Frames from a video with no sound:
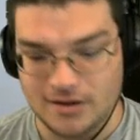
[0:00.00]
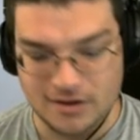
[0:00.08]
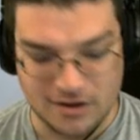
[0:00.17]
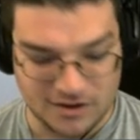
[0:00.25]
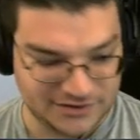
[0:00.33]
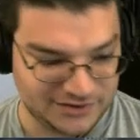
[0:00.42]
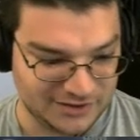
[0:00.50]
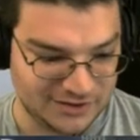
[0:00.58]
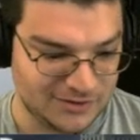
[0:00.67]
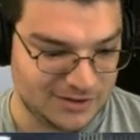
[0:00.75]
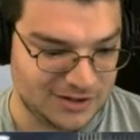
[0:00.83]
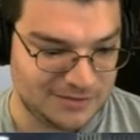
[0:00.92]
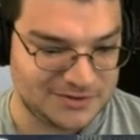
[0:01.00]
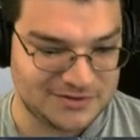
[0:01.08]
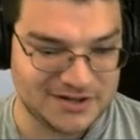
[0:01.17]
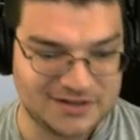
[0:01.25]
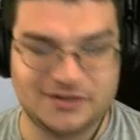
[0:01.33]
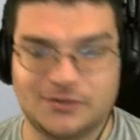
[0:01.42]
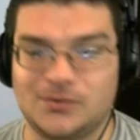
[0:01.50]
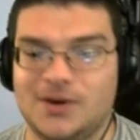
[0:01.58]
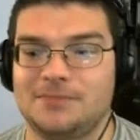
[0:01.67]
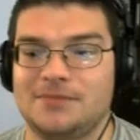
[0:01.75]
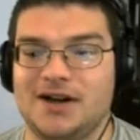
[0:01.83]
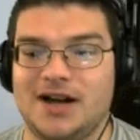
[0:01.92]
Also, directly to
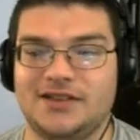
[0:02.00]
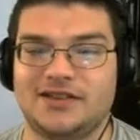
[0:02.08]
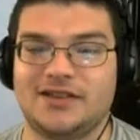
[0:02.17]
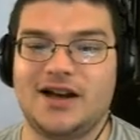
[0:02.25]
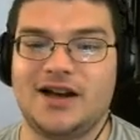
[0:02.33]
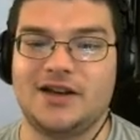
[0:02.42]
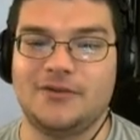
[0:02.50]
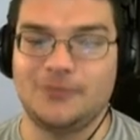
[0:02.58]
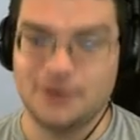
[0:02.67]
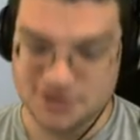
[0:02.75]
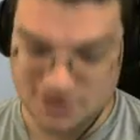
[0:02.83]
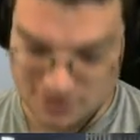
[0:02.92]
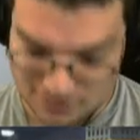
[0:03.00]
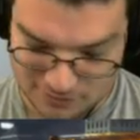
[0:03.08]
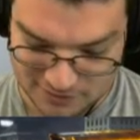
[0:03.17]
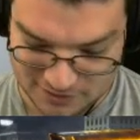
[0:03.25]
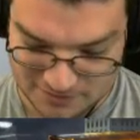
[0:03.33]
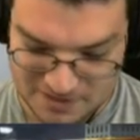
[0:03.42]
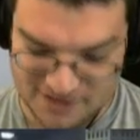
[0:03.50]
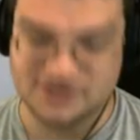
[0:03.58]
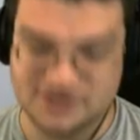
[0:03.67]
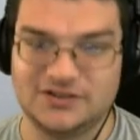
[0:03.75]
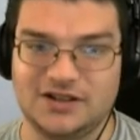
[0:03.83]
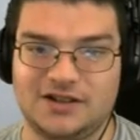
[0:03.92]
Whitebox, I wish you the best
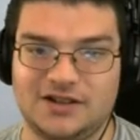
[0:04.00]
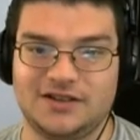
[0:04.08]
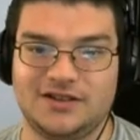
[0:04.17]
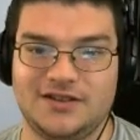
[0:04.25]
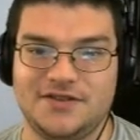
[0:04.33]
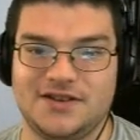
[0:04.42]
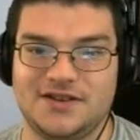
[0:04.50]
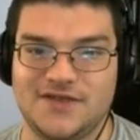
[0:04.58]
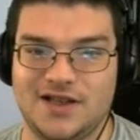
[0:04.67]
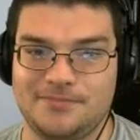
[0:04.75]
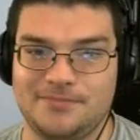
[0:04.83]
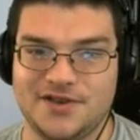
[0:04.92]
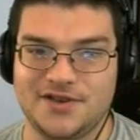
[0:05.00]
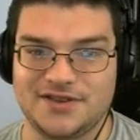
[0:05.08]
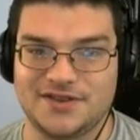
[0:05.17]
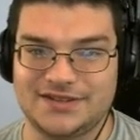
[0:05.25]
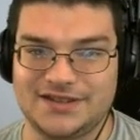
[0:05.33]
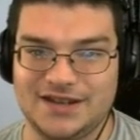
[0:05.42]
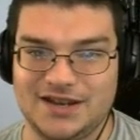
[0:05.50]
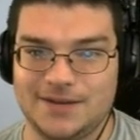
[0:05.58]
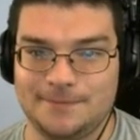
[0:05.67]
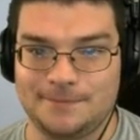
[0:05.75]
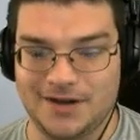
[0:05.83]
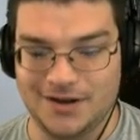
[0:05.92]
of luck in the developing of this
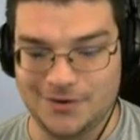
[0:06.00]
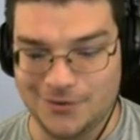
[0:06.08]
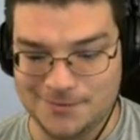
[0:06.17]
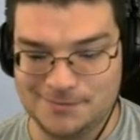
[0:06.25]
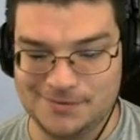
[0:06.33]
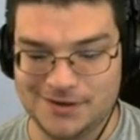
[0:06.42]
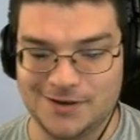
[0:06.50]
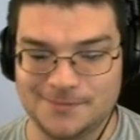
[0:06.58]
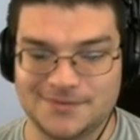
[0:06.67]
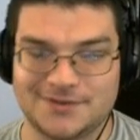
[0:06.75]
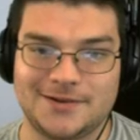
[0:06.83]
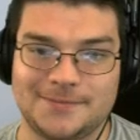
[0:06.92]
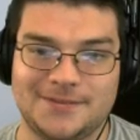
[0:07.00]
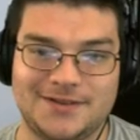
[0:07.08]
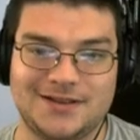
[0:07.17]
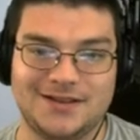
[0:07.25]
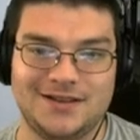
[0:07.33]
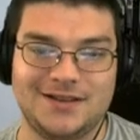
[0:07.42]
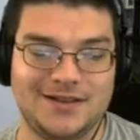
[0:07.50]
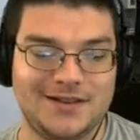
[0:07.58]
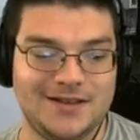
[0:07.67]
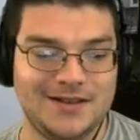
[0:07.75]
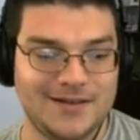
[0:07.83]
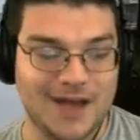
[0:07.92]
game. I hope it becomes something.
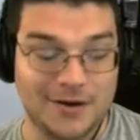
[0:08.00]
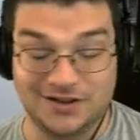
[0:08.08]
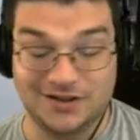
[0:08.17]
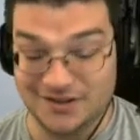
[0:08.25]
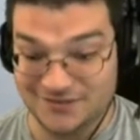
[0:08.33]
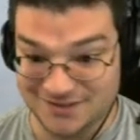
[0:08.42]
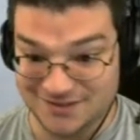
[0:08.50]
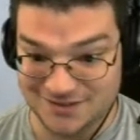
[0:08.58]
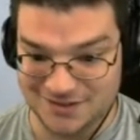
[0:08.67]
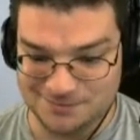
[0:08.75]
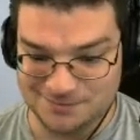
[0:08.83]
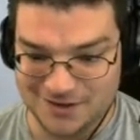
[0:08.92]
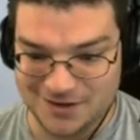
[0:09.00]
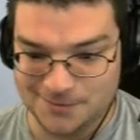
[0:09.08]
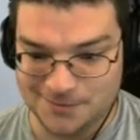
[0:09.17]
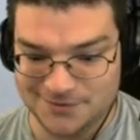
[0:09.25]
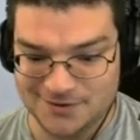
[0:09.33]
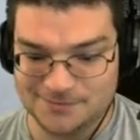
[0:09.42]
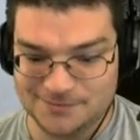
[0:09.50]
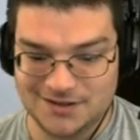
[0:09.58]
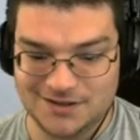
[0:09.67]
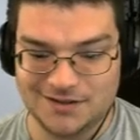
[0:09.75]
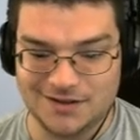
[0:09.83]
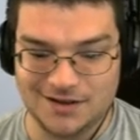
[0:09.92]
I would love to see it become
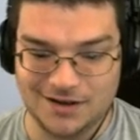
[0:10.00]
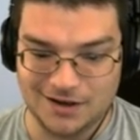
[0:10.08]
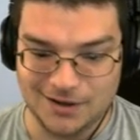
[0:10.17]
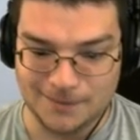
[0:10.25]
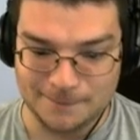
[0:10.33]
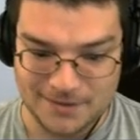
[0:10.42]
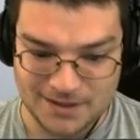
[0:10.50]
something. And